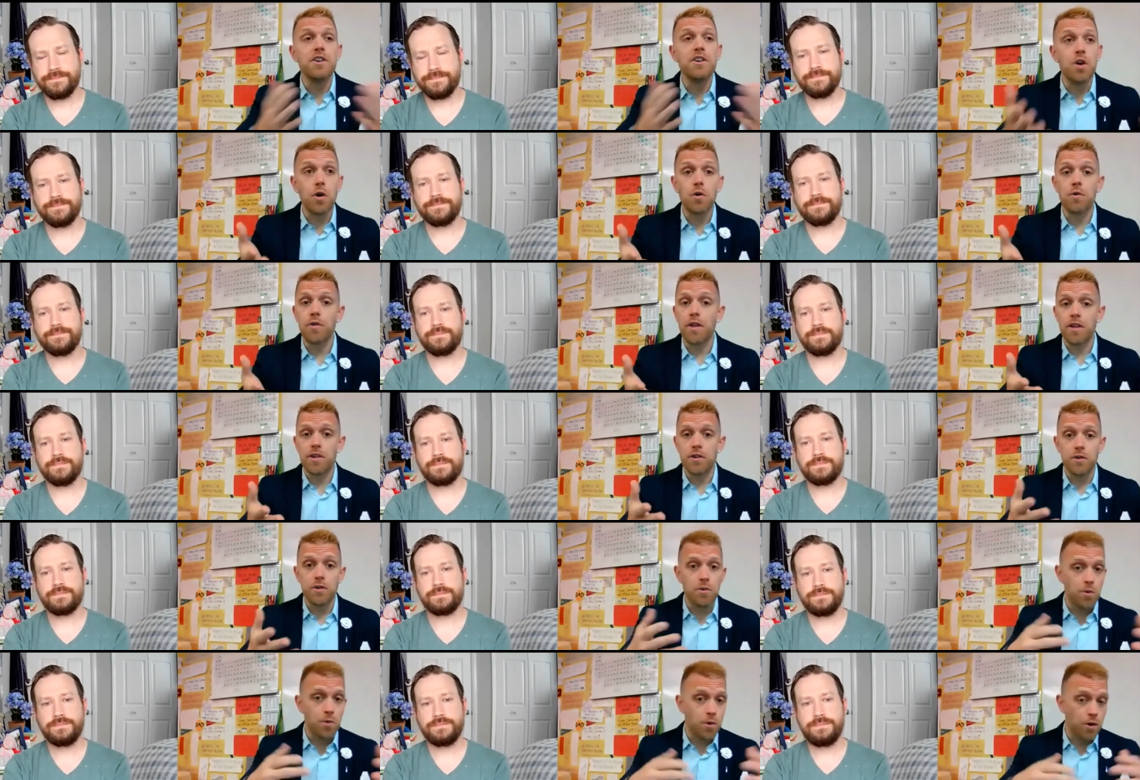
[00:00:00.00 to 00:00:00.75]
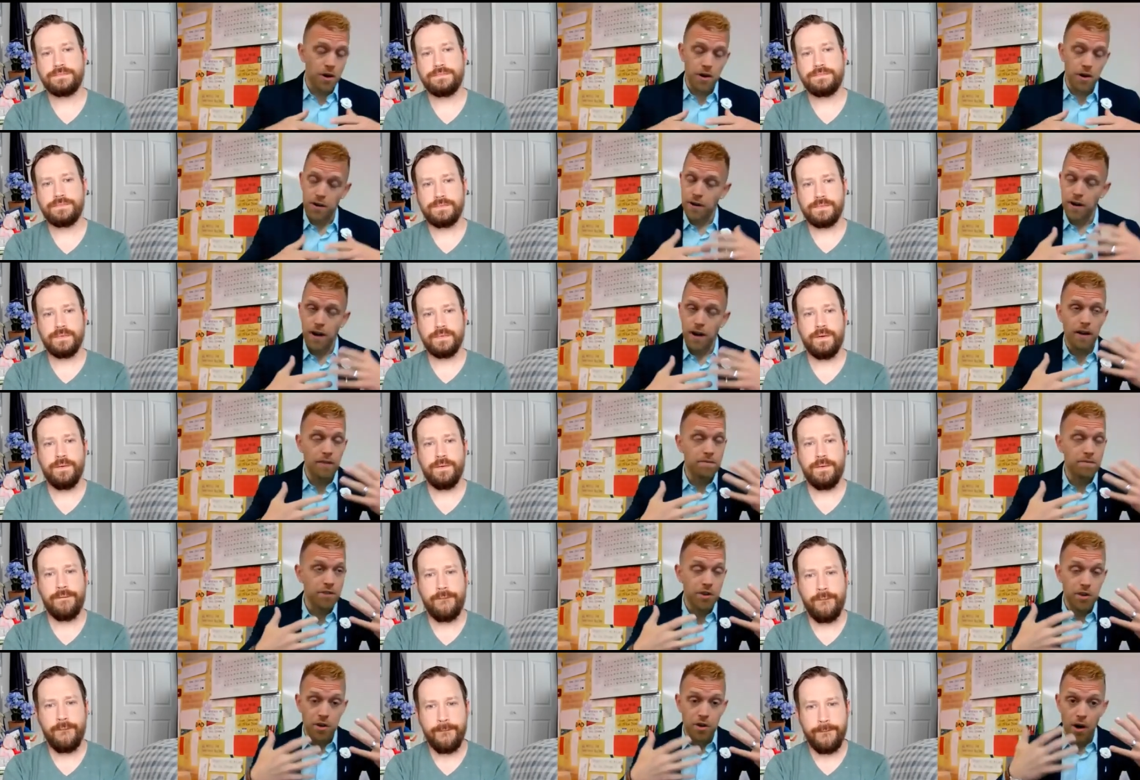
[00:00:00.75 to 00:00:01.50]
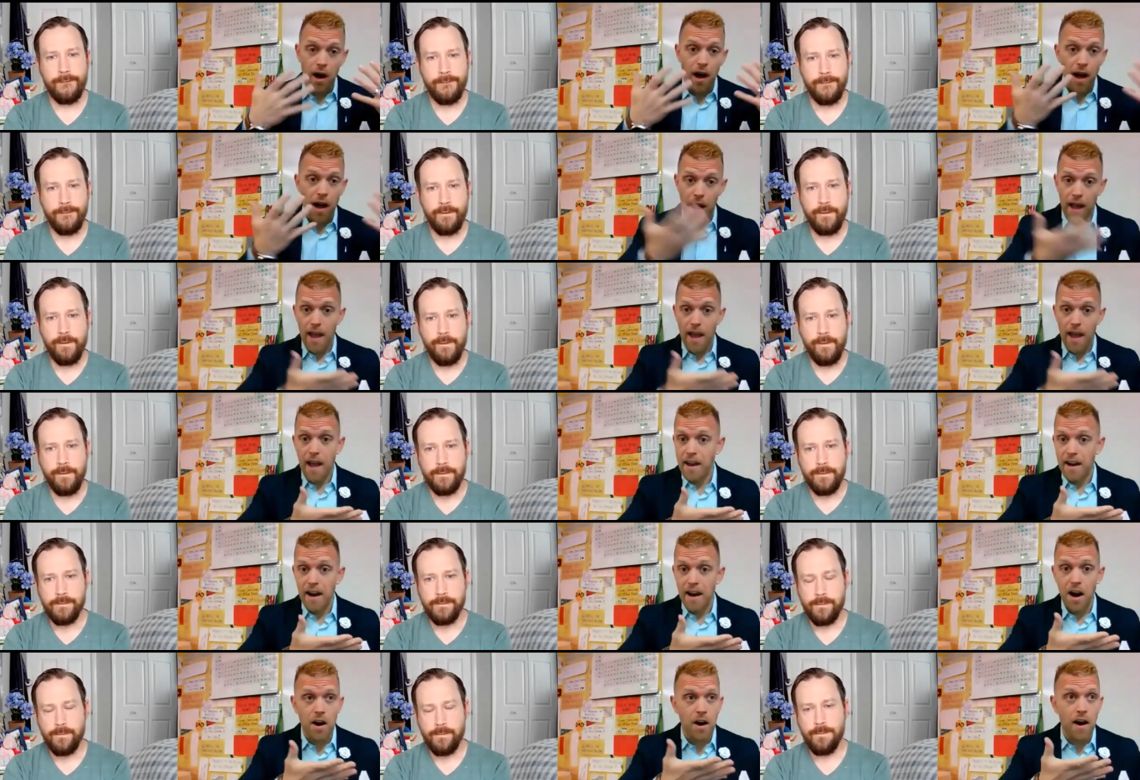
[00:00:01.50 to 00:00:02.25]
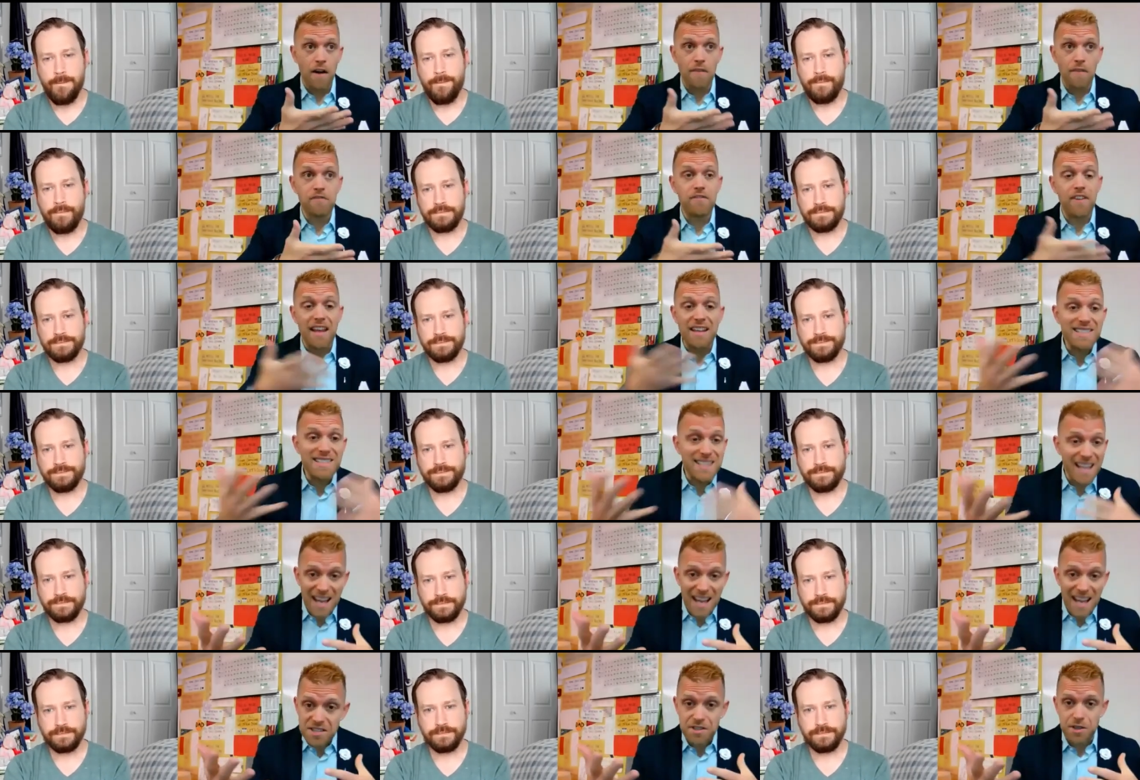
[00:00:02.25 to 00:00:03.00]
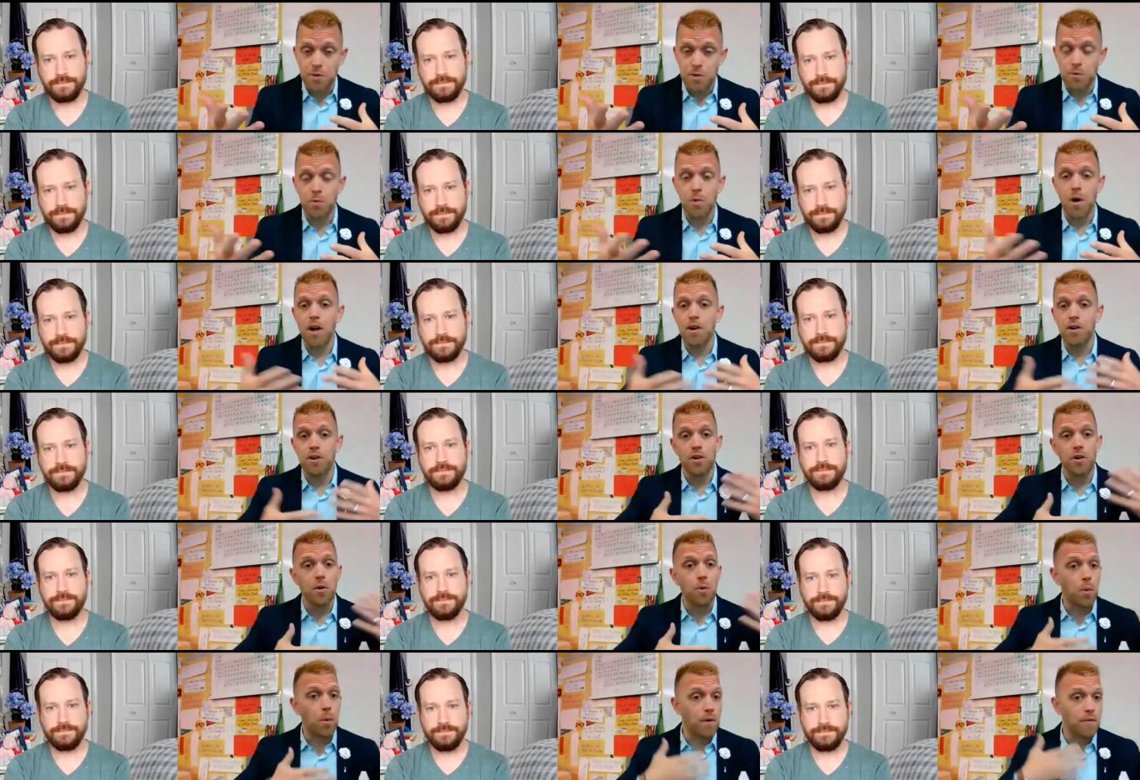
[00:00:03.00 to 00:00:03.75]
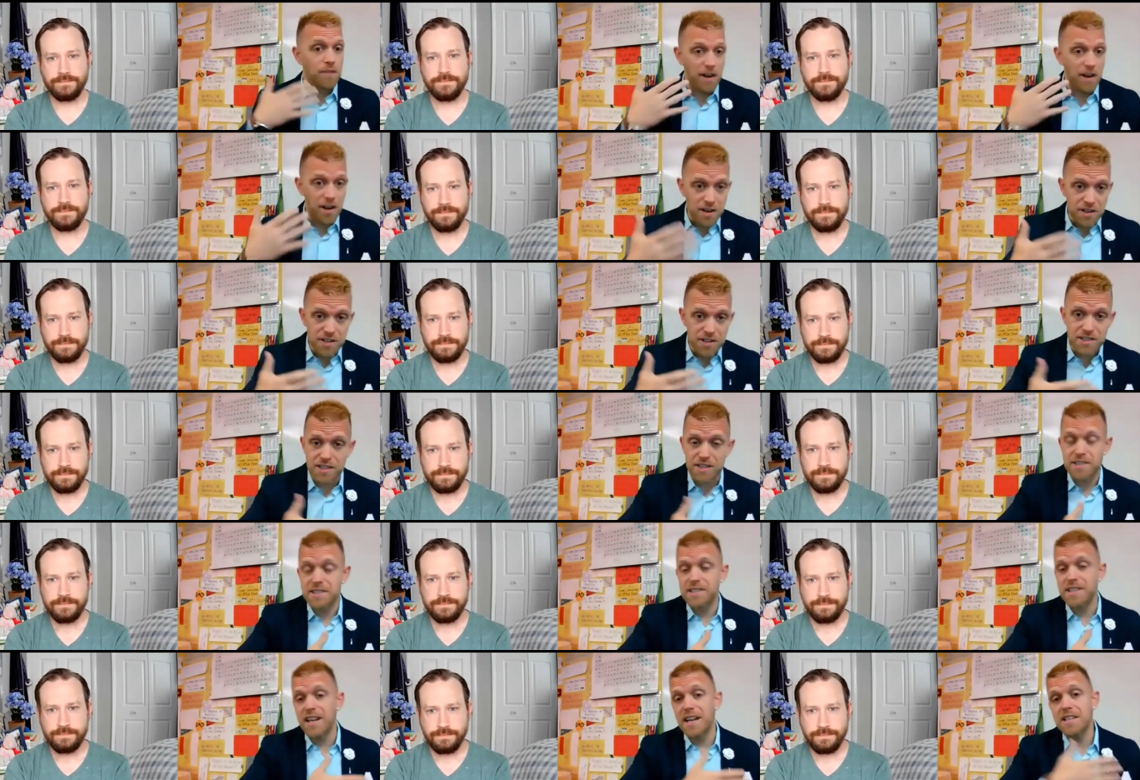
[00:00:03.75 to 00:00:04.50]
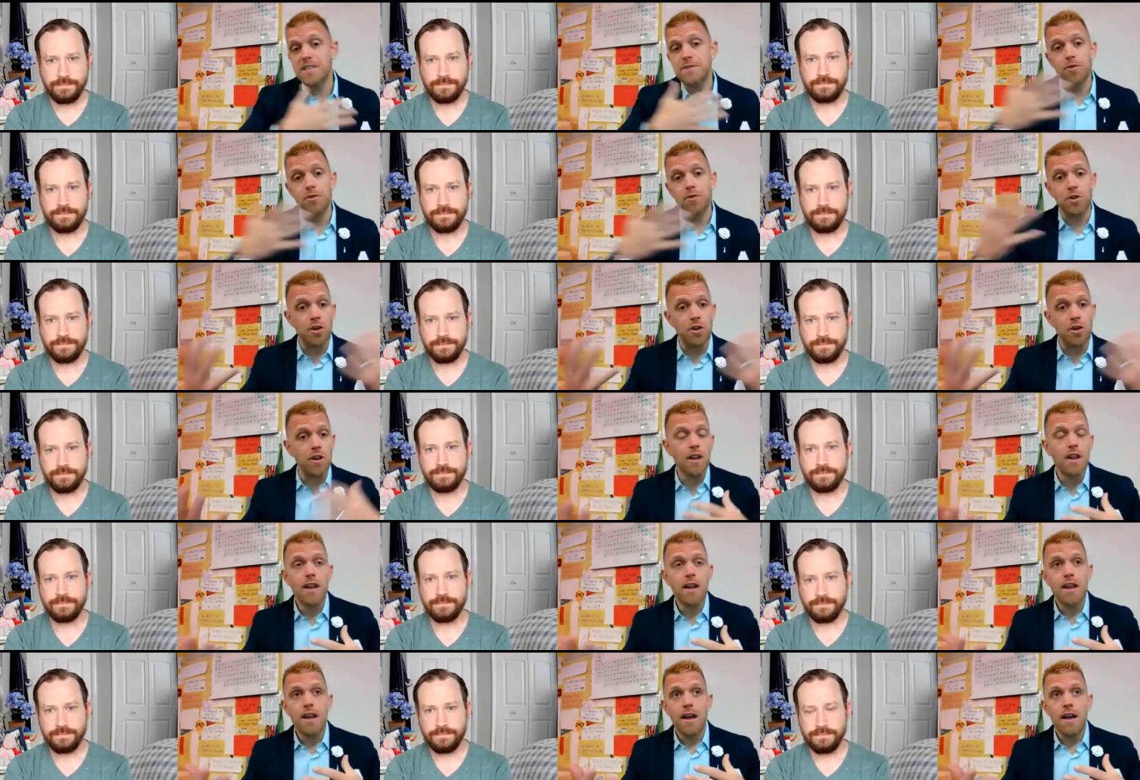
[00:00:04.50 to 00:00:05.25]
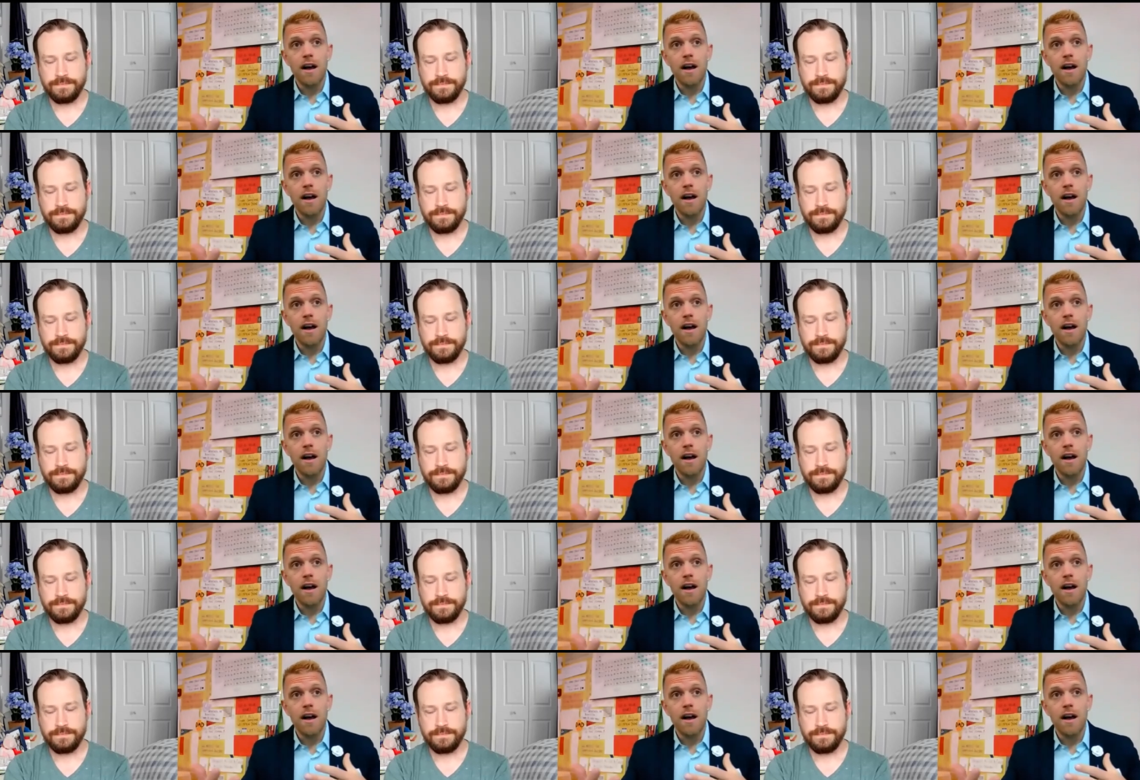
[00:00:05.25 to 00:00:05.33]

Speaker 1: I know that you were uh, you know and are a fantastic runner and were very successful.